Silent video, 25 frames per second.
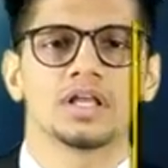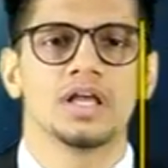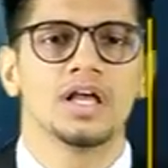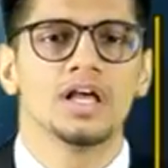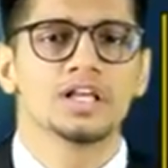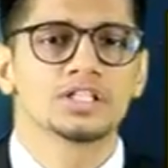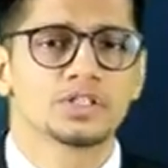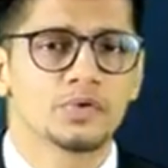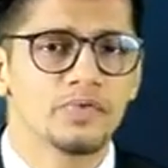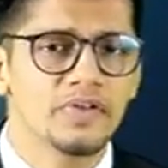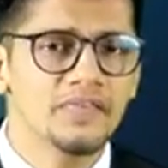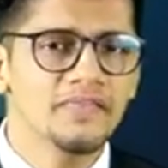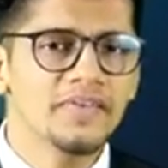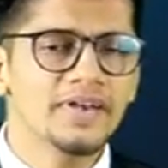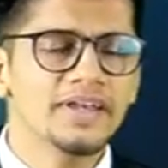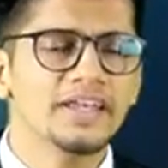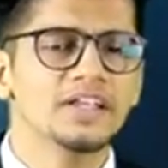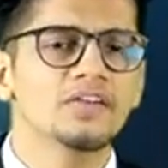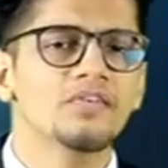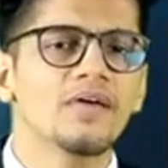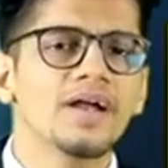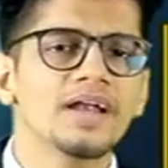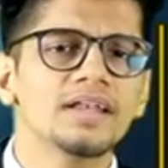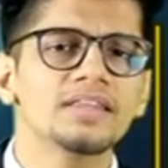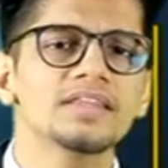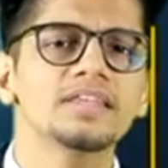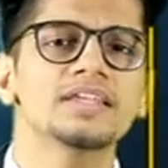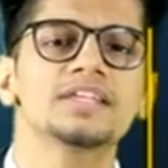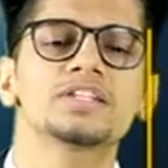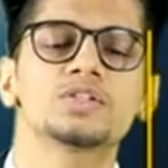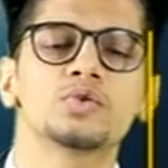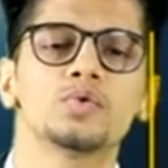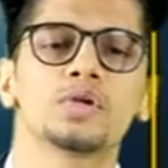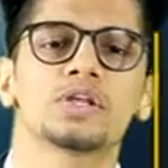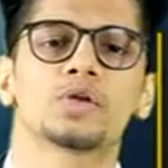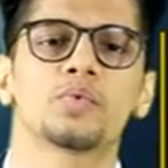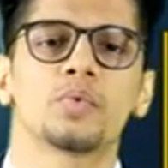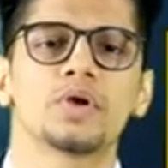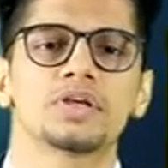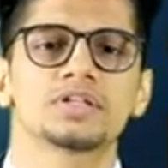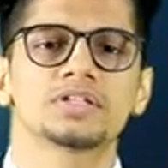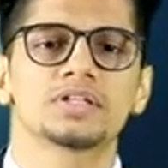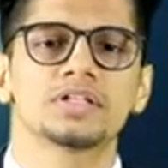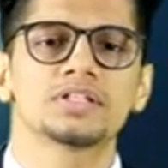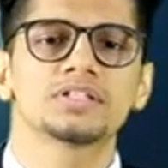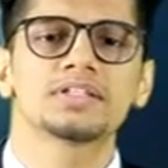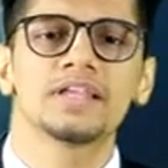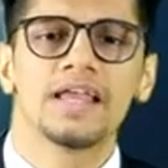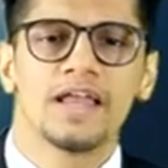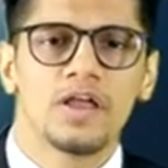So when we divide these two
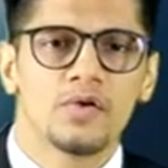equations,